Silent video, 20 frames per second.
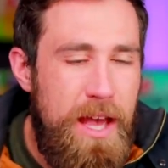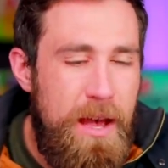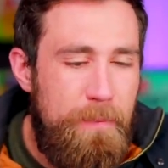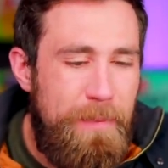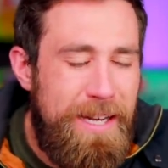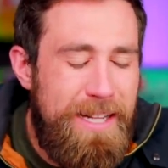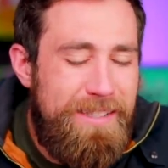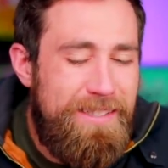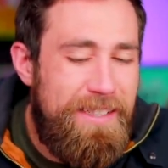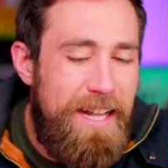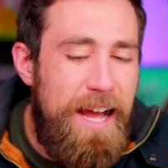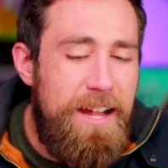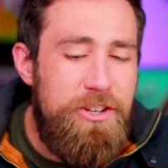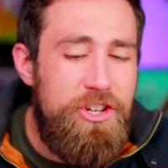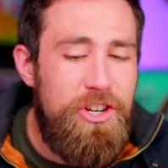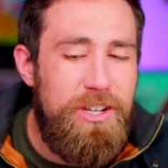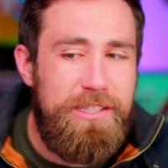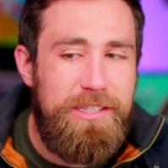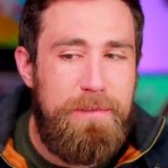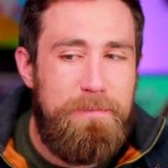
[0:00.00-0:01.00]
But it's not
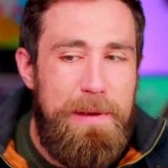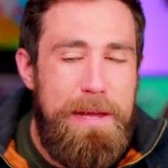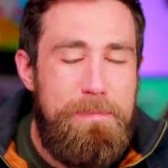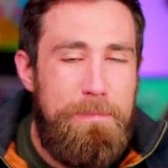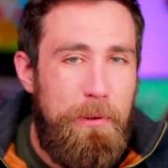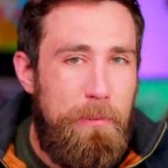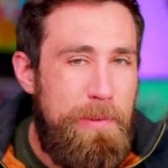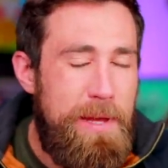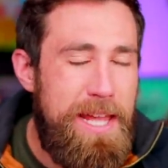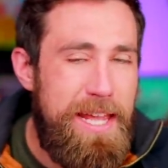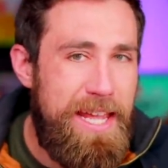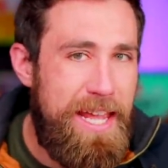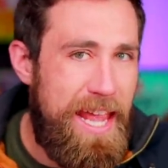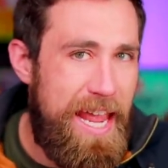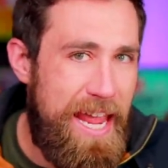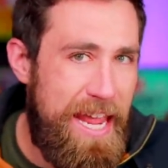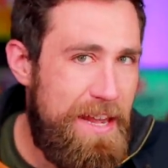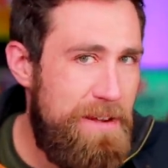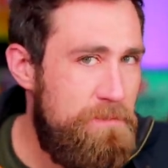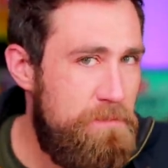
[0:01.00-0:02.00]
just people being
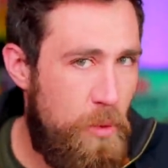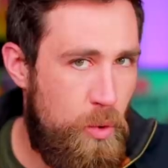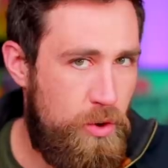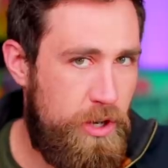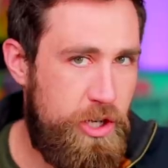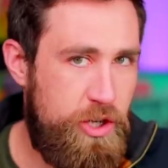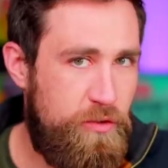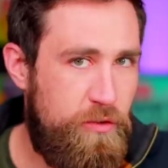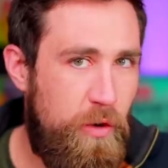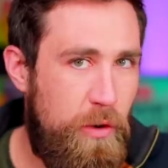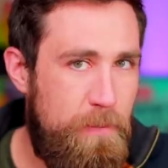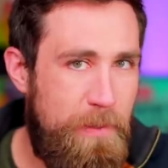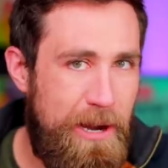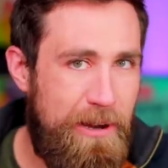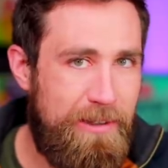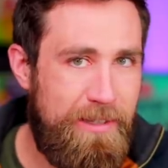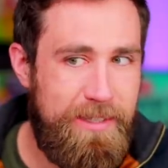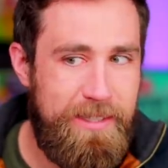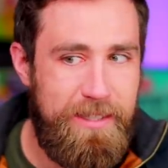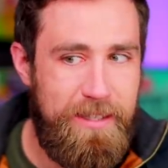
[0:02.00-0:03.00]
in mortgage
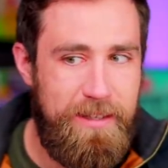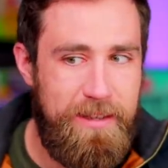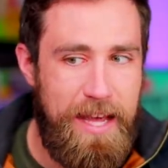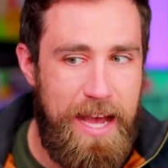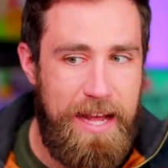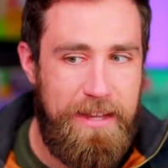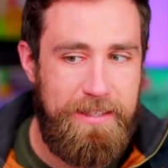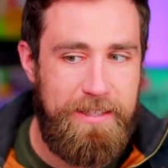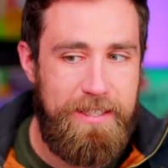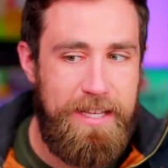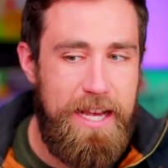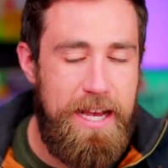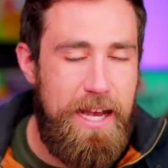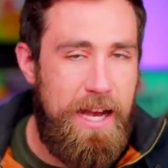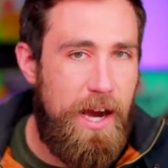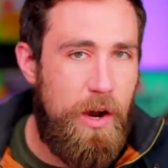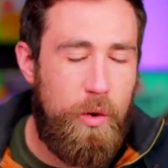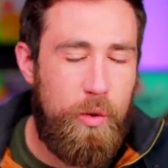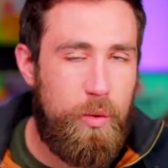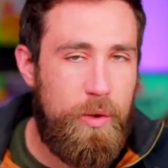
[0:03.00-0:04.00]
forbearance that's
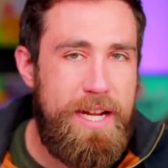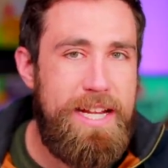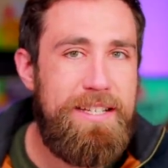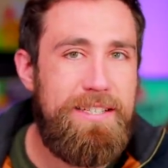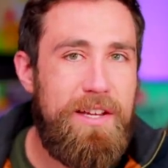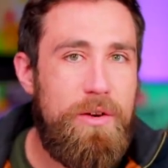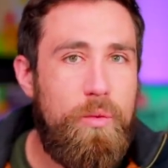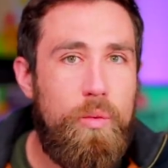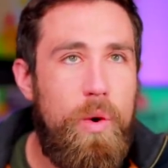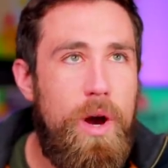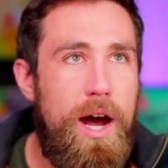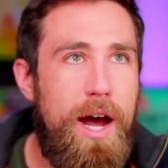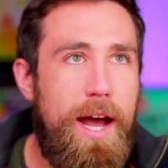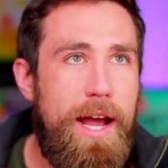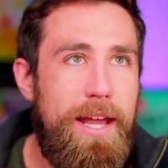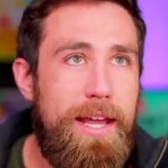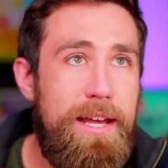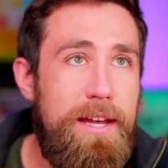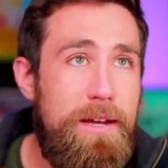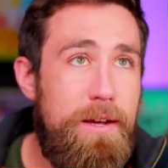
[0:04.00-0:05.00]
a reason
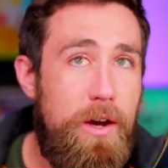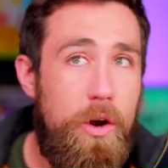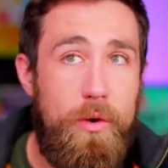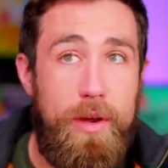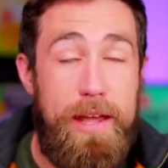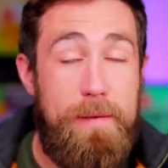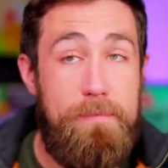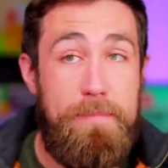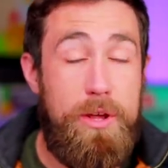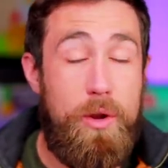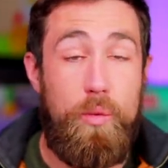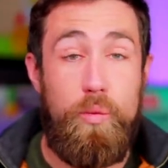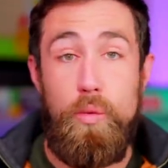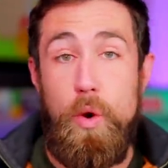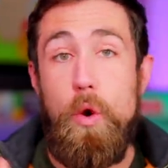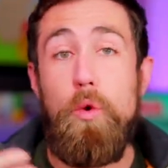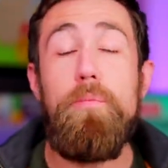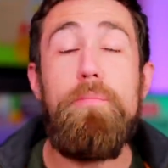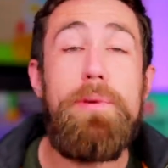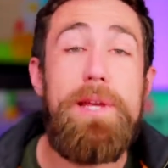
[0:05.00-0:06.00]
why, okay, there
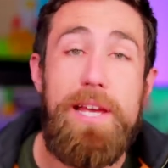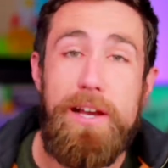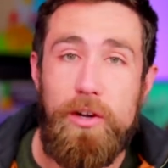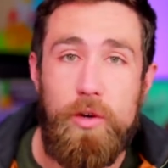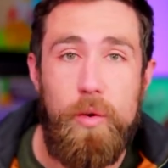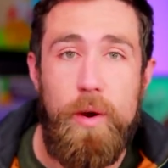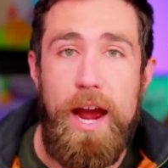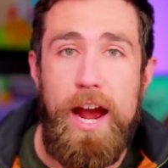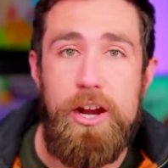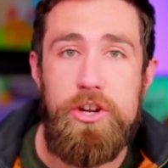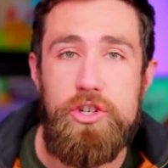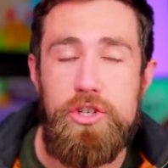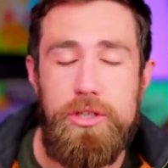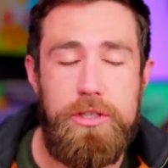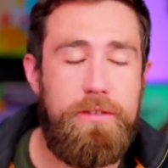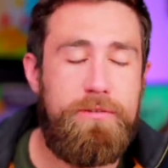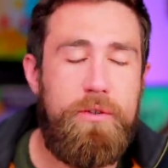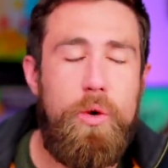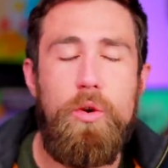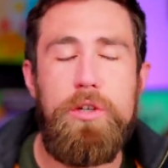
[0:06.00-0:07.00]
won't be a
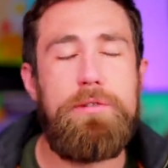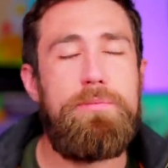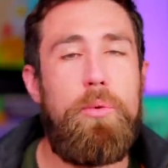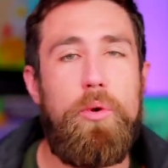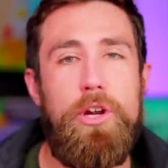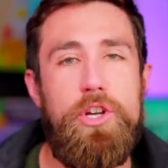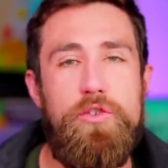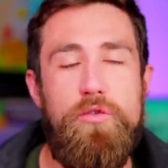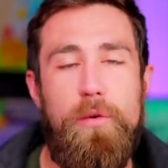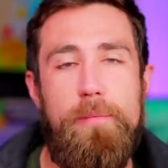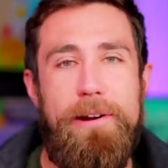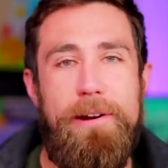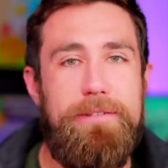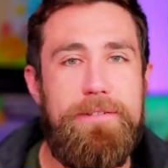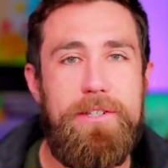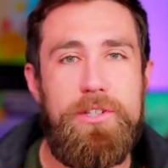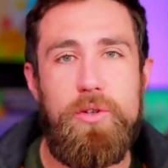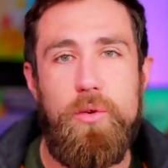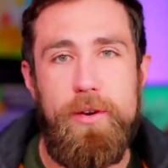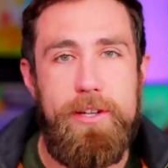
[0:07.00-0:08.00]
crash. Of course, mortgage
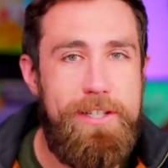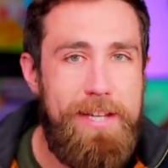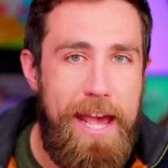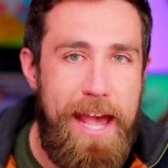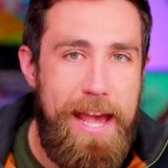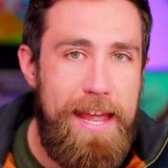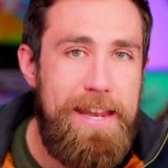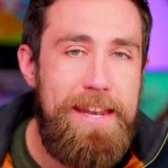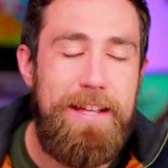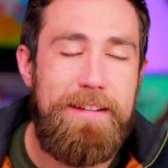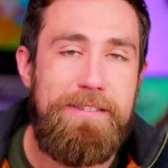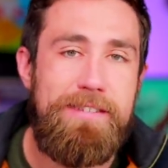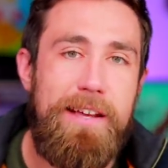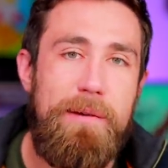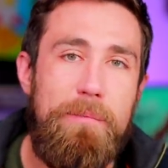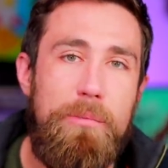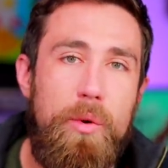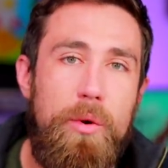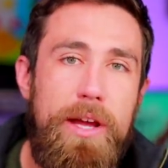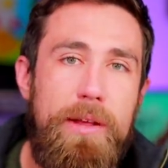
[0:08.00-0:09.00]
forbearance is going to end at
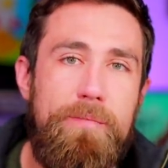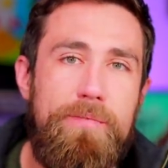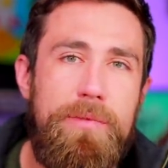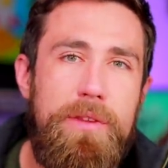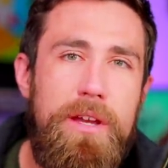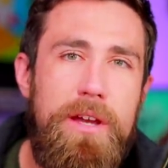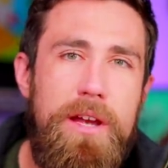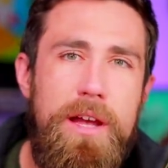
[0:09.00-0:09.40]
some point.